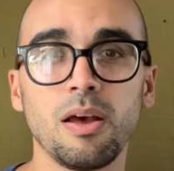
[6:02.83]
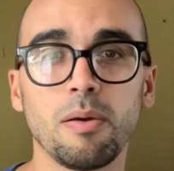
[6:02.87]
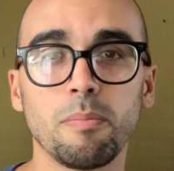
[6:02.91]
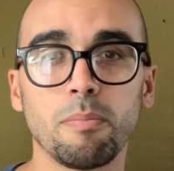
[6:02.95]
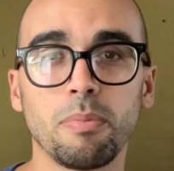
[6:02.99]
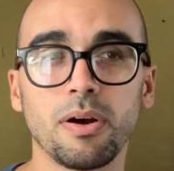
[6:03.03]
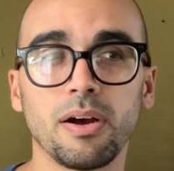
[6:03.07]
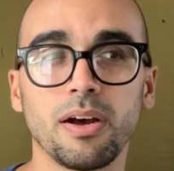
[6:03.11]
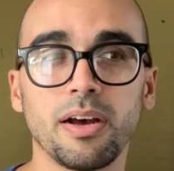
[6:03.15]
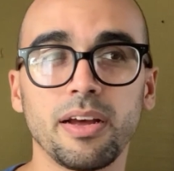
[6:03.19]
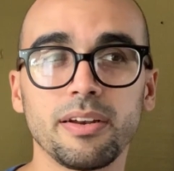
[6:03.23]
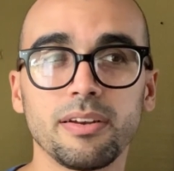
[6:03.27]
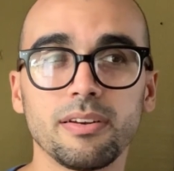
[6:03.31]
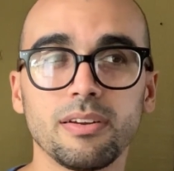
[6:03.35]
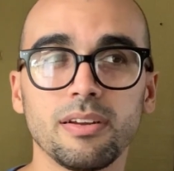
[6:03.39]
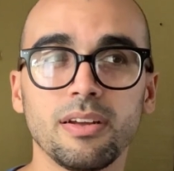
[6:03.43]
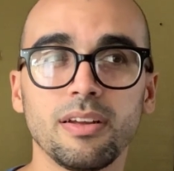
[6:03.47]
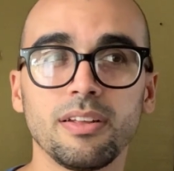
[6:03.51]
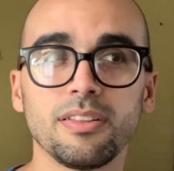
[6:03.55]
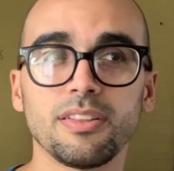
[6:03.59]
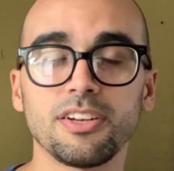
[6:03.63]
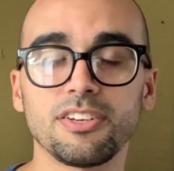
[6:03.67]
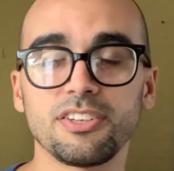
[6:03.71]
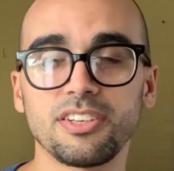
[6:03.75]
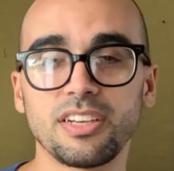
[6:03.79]
but
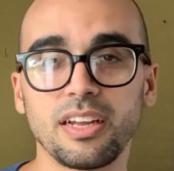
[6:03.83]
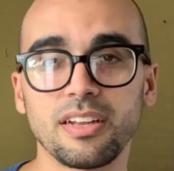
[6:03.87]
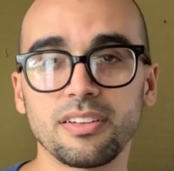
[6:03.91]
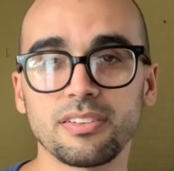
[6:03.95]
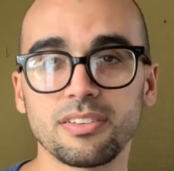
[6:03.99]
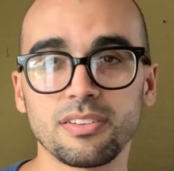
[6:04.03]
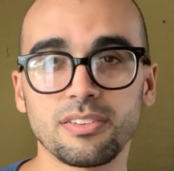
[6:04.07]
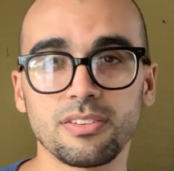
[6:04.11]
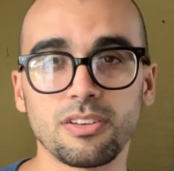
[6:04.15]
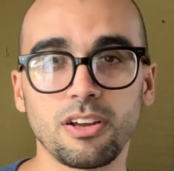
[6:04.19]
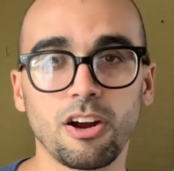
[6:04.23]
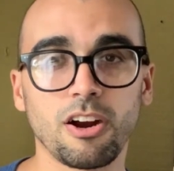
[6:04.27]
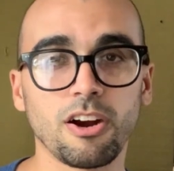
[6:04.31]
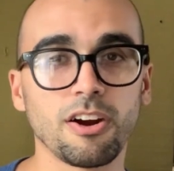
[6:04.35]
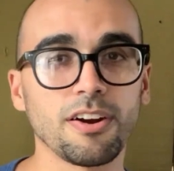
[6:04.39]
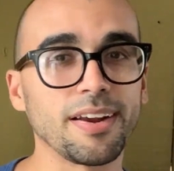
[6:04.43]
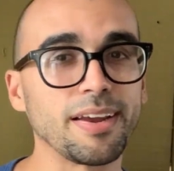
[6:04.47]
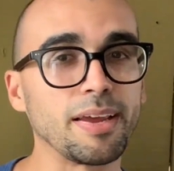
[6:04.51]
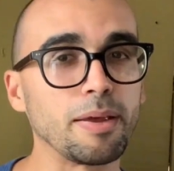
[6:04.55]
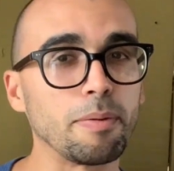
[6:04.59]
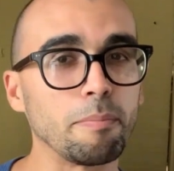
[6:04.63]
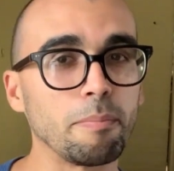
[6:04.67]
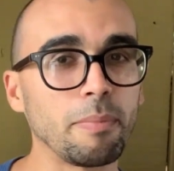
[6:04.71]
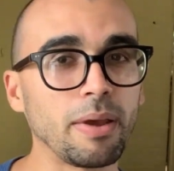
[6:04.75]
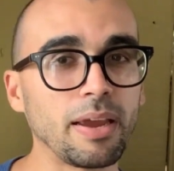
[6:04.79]
the chances are
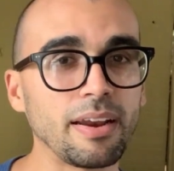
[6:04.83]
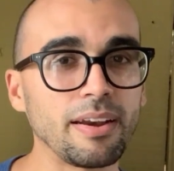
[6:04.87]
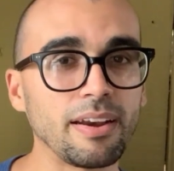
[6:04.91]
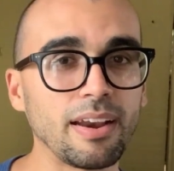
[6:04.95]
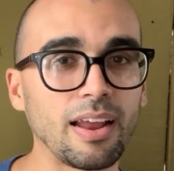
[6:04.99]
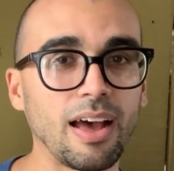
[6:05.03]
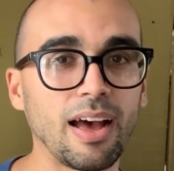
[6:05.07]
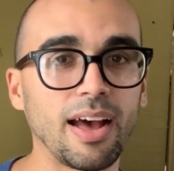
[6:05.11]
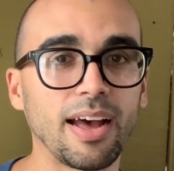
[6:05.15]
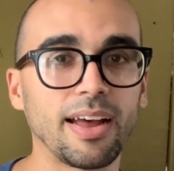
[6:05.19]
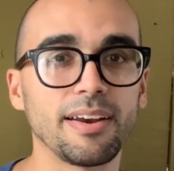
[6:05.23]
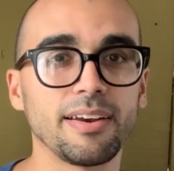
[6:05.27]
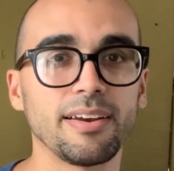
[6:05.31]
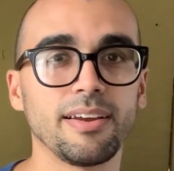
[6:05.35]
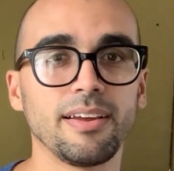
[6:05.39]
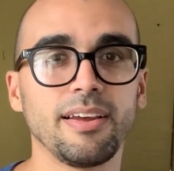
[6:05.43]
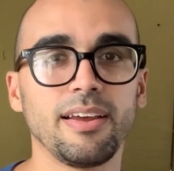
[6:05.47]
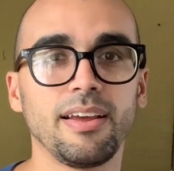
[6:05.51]
it may not,